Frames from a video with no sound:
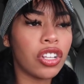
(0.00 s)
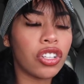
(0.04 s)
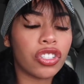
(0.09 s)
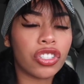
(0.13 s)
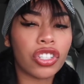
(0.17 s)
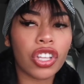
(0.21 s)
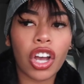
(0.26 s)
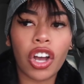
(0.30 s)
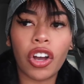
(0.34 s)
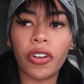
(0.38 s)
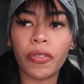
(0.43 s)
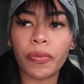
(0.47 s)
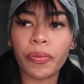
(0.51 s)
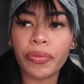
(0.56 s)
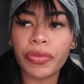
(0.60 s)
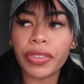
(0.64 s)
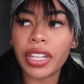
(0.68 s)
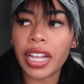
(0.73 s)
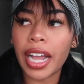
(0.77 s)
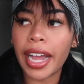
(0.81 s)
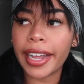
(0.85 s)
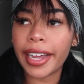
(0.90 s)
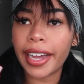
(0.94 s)
So
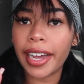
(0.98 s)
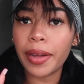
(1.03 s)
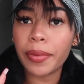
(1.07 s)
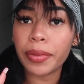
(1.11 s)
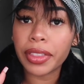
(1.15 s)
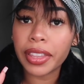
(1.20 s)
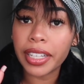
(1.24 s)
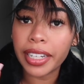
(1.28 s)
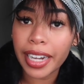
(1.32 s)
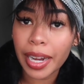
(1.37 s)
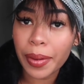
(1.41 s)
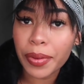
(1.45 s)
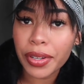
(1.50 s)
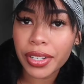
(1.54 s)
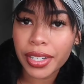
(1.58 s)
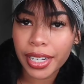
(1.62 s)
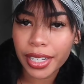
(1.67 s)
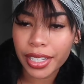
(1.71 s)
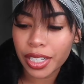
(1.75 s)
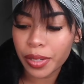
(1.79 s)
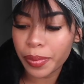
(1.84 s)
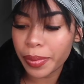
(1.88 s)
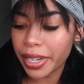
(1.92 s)
I got the neighbors
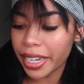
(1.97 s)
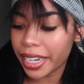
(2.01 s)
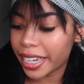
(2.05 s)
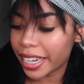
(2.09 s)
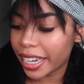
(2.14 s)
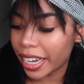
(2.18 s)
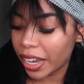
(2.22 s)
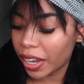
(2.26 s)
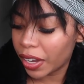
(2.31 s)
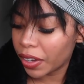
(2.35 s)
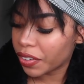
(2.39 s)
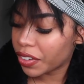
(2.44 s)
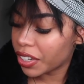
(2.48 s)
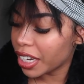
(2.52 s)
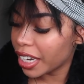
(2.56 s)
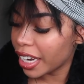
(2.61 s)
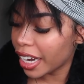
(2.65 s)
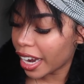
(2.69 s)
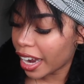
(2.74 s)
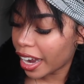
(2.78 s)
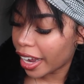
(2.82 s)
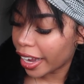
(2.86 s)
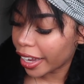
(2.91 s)
next to me a gift.
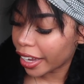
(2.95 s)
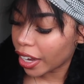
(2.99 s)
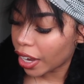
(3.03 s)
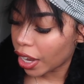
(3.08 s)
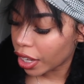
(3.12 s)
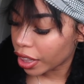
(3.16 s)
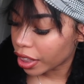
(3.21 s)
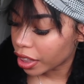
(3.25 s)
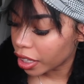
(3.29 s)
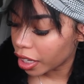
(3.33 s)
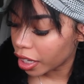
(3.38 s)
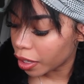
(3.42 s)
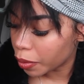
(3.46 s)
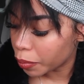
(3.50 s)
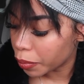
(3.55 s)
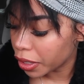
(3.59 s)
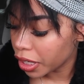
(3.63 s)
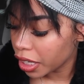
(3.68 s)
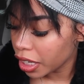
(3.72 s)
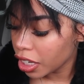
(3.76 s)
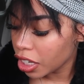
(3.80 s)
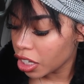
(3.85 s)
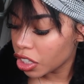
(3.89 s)
I got
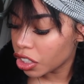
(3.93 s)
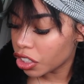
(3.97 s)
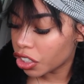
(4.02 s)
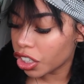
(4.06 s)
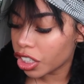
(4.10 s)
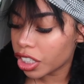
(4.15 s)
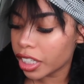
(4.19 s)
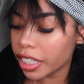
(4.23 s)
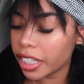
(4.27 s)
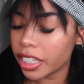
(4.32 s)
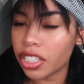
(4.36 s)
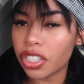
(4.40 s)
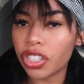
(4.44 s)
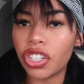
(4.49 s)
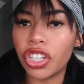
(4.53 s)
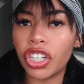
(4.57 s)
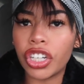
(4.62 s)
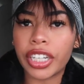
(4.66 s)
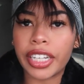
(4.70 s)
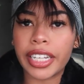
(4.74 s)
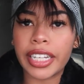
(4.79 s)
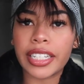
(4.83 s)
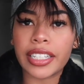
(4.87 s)
them just these
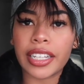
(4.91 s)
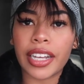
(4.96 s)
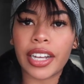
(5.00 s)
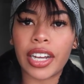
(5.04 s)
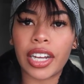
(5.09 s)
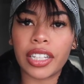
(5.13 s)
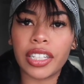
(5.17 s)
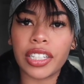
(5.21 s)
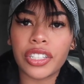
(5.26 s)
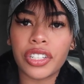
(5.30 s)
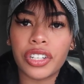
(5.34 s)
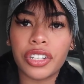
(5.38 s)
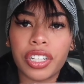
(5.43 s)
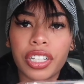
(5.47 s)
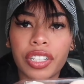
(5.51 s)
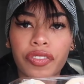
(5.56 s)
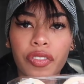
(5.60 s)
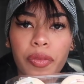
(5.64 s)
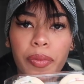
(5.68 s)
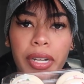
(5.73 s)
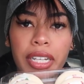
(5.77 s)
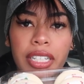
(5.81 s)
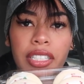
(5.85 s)
cookies. I got these
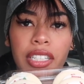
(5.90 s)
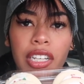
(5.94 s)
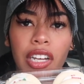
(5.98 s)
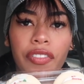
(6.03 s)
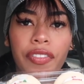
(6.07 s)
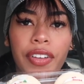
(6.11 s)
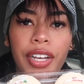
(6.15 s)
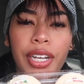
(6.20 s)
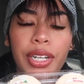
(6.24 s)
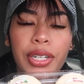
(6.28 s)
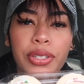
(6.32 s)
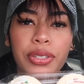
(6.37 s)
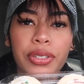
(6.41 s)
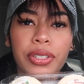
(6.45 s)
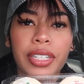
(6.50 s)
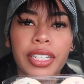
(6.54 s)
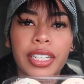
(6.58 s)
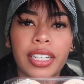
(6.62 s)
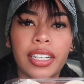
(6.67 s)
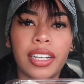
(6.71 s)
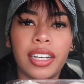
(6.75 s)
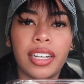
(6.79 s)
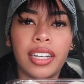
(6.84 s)
cookies for myself
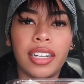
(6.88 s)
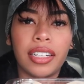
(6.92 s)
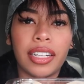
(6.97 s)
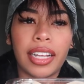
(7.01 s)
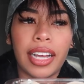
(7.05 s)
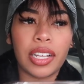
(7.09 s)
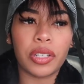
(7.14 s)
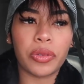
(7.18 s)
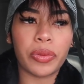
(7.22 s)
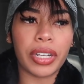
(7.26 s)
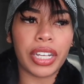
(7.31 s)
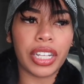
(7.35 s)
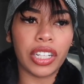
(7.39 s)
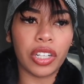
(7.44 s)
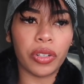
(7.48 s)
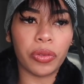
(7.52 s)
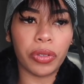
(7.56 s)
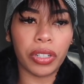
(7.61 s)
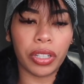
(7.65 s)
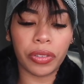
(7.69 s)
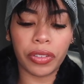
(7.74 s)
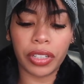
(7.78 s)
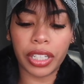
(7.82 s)
actually uh, last week and
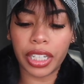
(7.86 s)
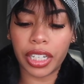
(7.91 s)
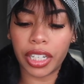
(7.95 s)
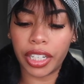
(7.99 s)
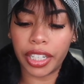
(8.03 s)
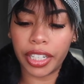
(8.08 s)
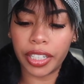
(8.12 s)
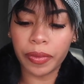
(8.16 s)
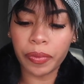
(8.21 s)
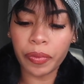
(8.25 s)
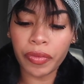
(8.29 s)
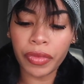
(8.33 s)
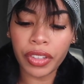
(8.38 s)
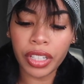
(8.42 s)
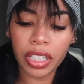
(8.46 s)
they're really, really good.